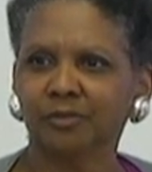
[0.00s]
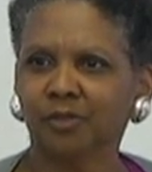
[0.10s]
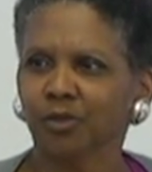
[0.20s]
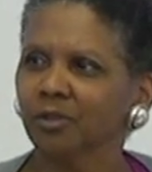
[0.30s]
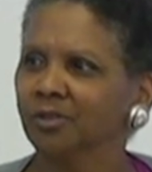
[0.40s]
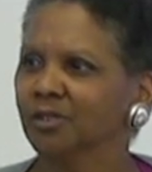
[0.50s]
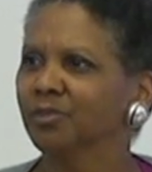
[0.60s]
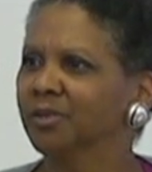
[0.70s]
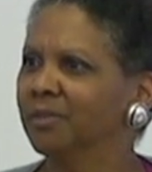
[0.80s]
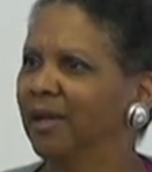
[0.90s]
I heard a little
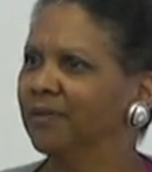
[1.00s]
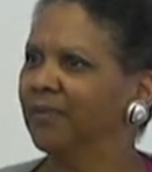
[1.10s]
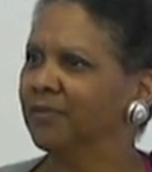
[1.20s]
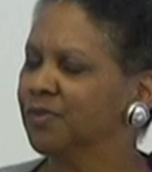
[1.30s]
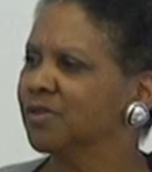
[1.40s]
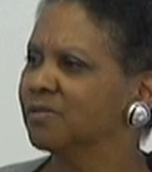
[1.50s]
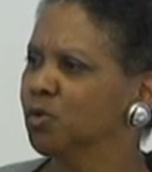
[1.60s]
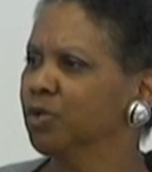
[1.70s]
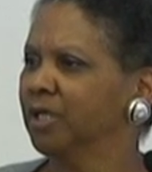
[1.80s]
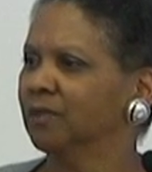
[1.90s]
bit about that this
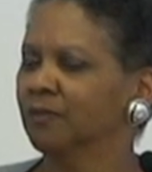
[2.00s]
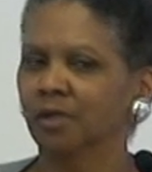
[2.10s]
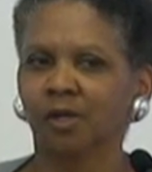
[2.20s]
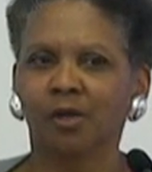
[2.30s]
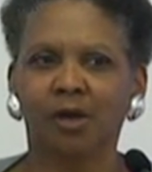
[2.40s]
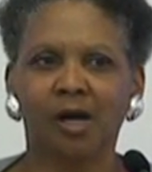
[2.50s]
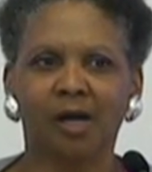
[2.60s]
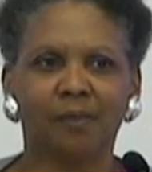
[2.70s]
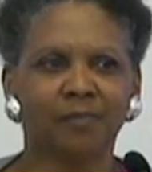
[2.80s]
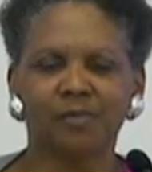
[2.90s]
morning,
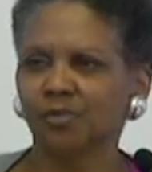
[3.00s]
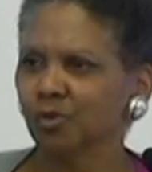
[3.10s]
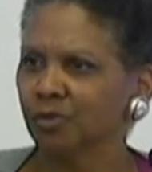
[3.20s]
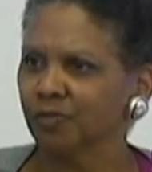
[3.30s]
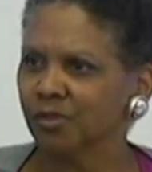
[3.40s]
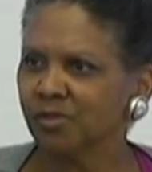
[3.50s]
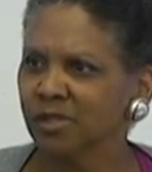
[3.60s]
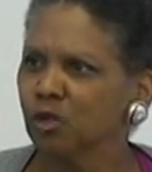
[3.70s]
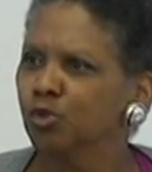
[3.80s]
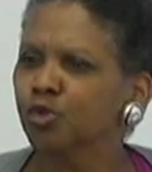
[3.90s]
this
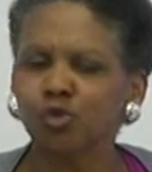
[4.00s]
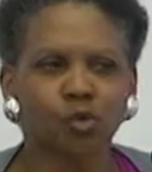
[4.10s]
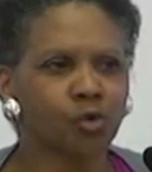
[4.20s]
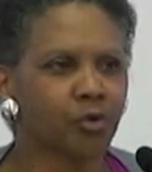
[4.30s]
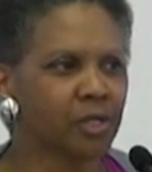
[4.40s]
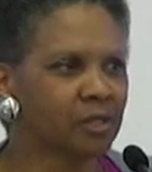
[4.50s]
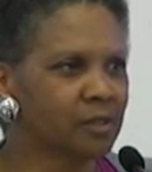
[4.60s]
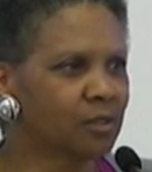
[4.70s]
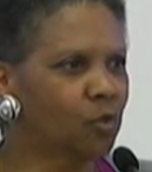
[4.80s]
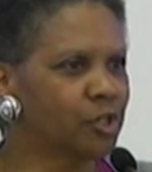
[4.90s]
single story
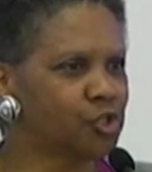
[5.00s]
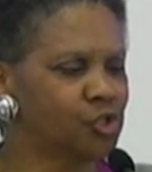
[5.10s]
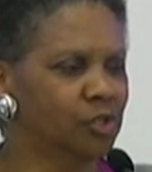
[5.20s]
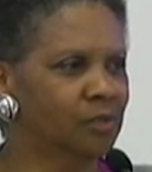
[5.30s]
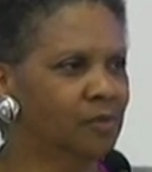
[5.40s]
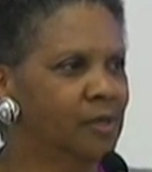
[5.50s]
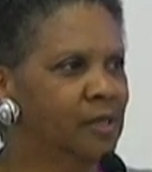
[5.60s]
question,